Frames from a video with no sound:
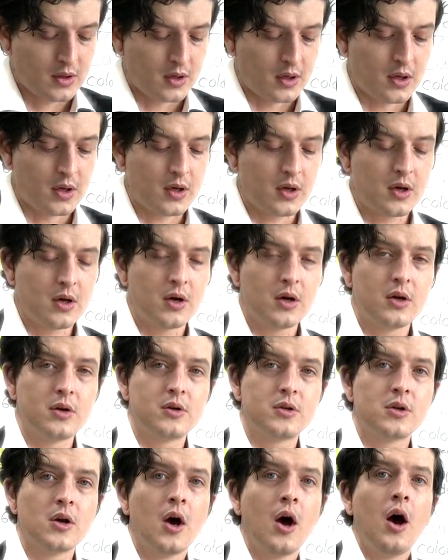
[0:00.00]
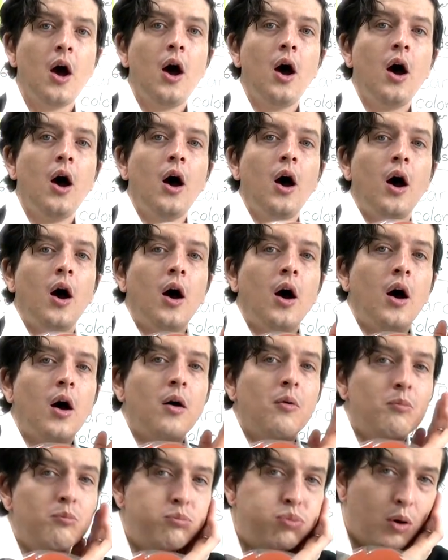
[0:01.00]
And
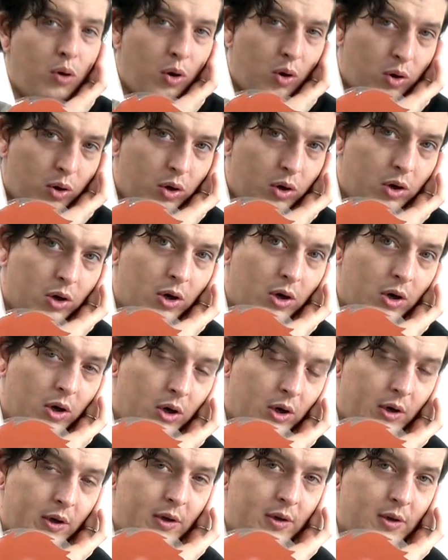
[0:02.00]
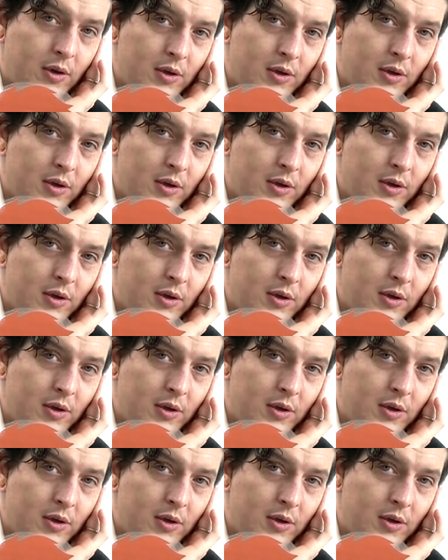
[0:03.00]
bored.